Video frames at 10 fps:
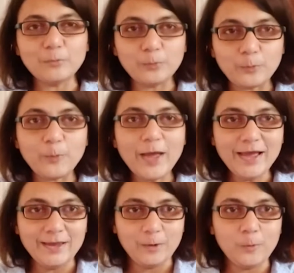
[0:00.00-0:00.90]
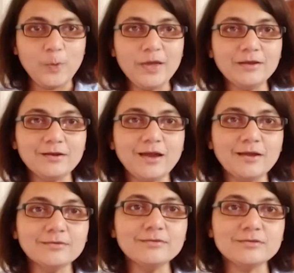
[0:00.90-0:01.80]
where
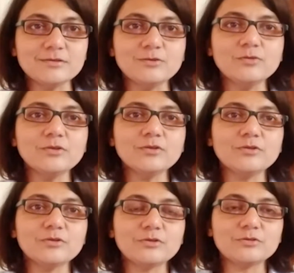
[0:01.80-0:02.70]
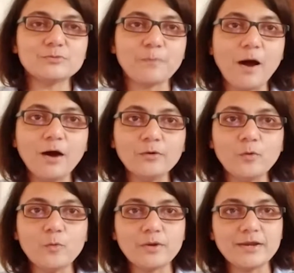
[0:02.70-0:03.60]
clients, the spar
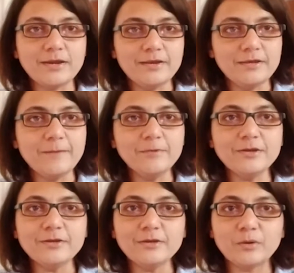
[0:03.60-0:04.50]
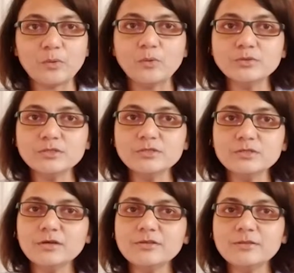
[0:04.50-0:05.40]
over an indemnity clause
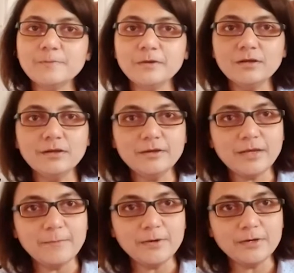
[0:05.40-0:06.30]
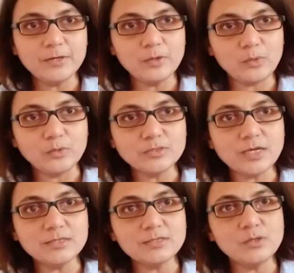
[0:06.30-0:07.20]
is a typical indemnity clause
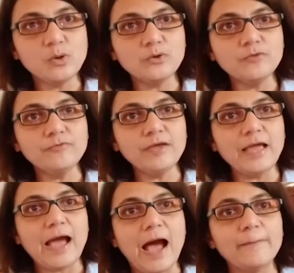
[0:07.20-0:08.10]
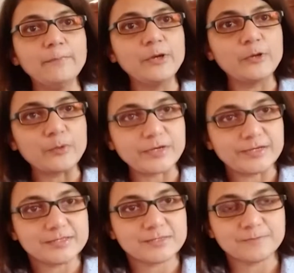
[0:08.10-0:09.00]
has a lot of
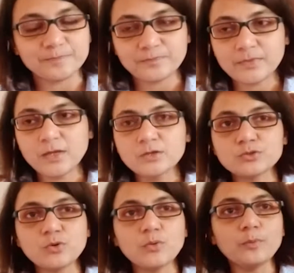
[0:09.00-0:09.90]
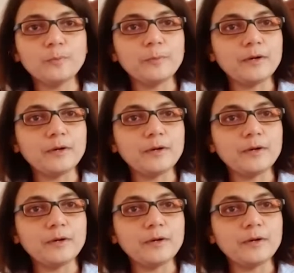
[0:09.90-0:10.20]
ambiguities. So,